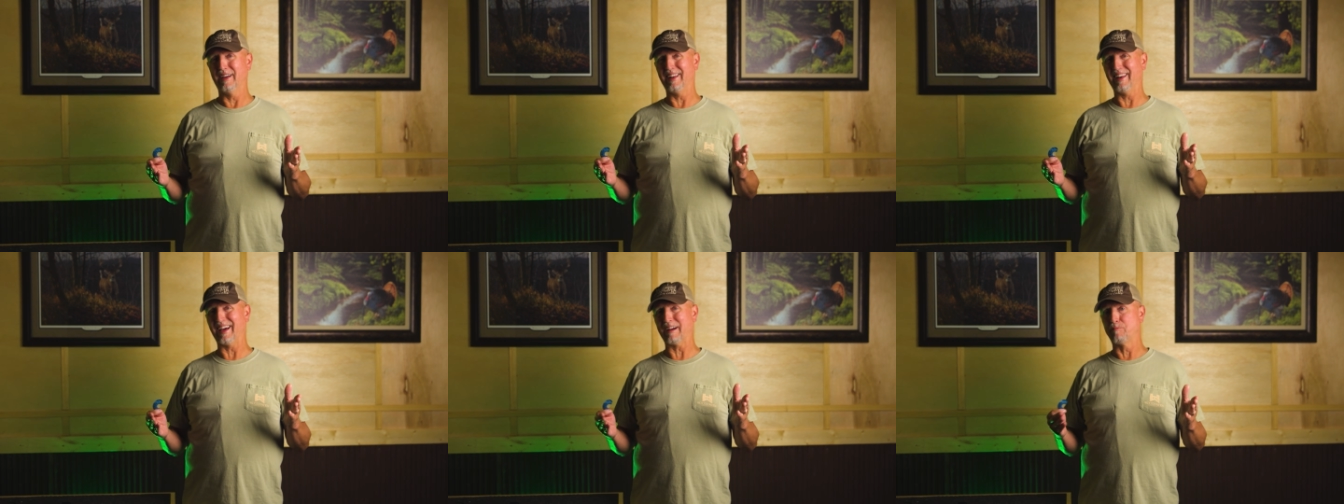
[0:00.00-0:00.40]

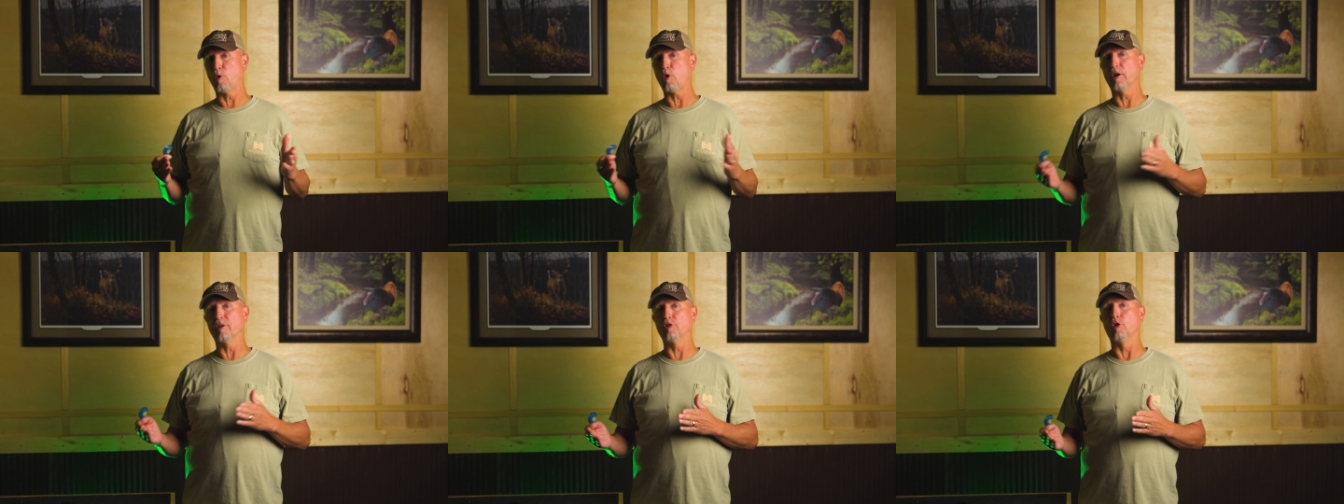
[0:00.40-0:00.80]
like
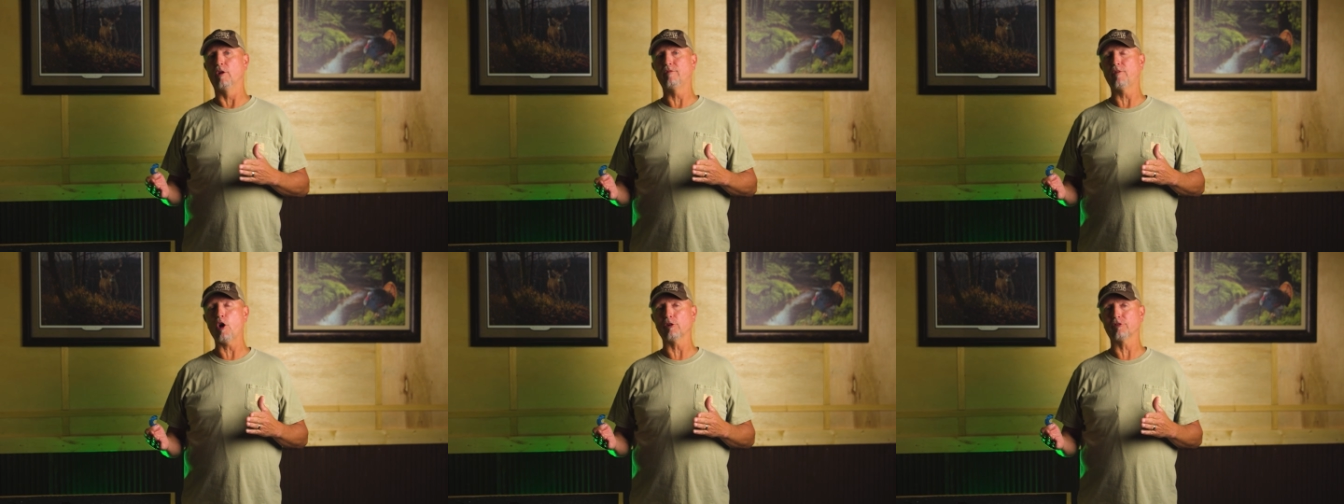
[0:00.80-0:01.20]
more into a
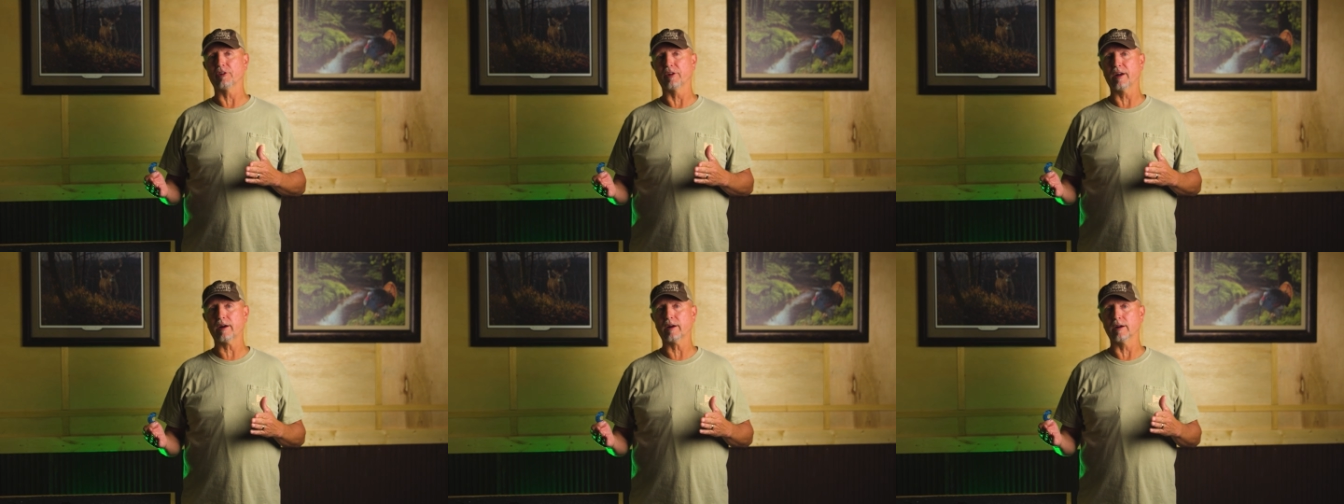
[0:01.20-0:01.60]
false
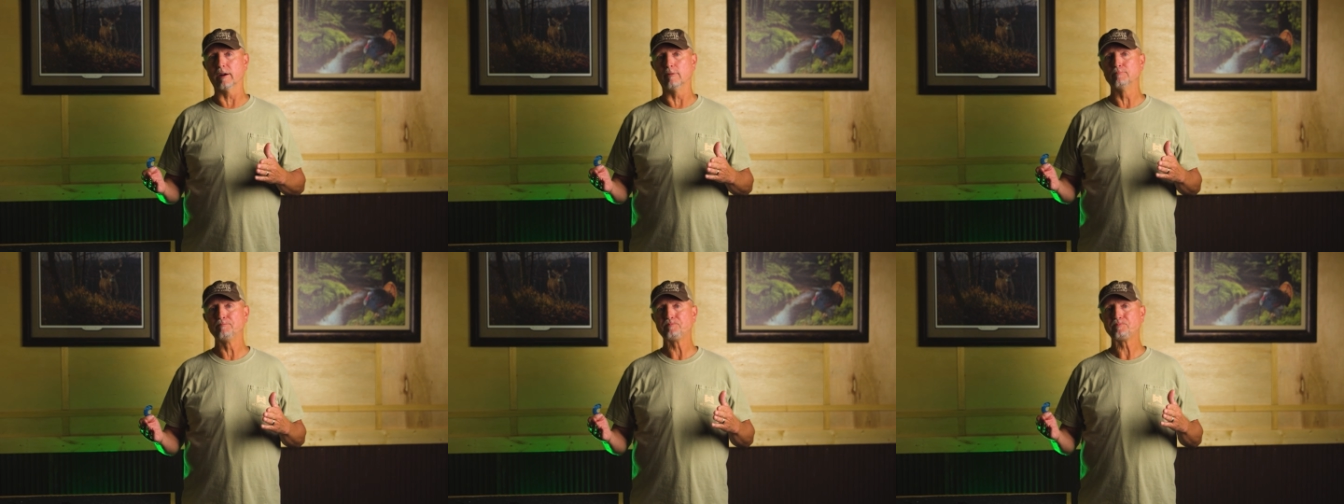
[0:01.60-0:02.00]

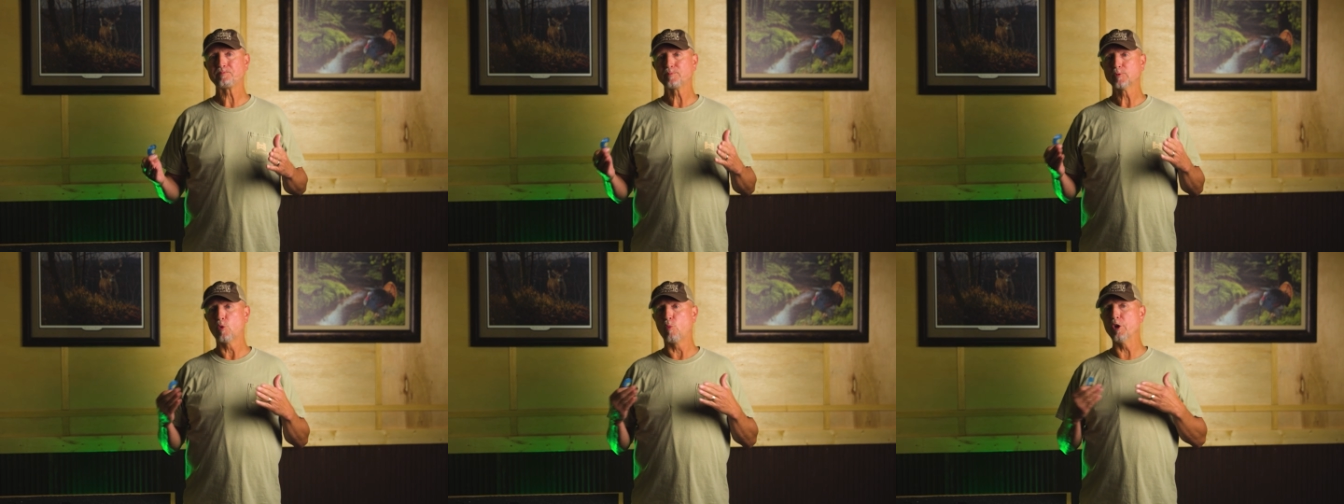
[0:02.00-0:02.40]
scenario.
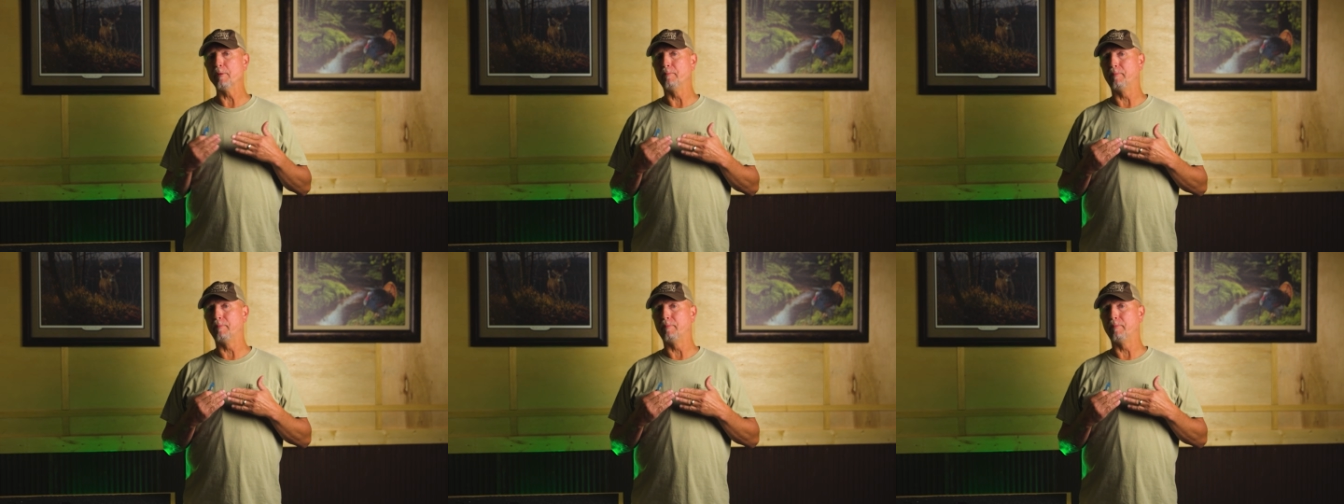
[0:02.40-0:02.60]
When you